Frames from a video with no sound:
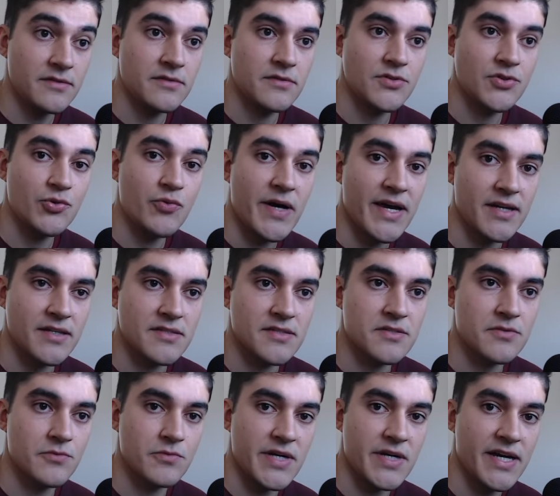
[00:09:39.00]

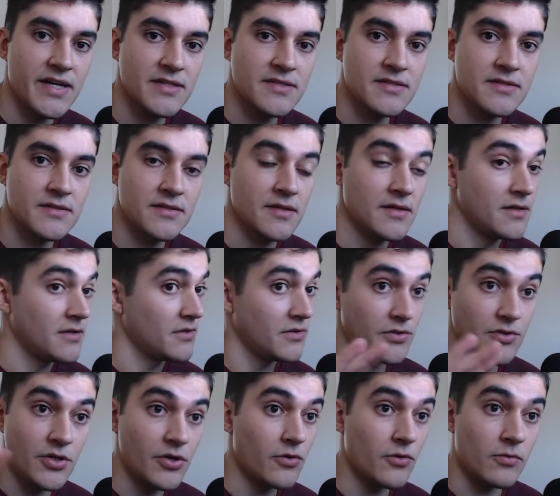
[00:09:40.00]
twice, right?
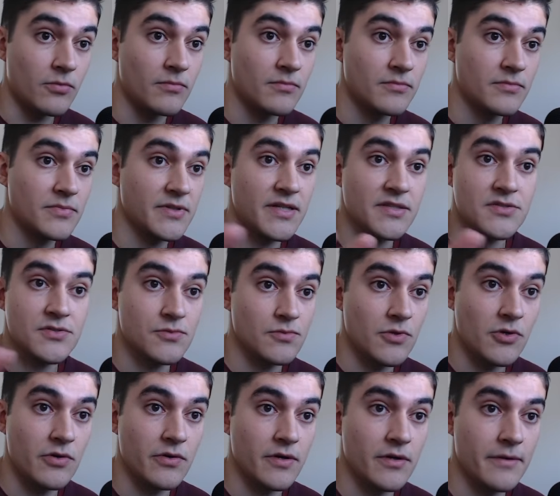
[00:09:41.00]
No, that's
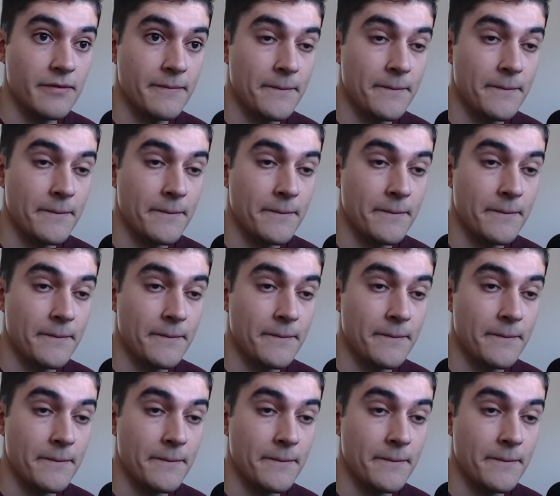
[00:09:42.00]
wrong.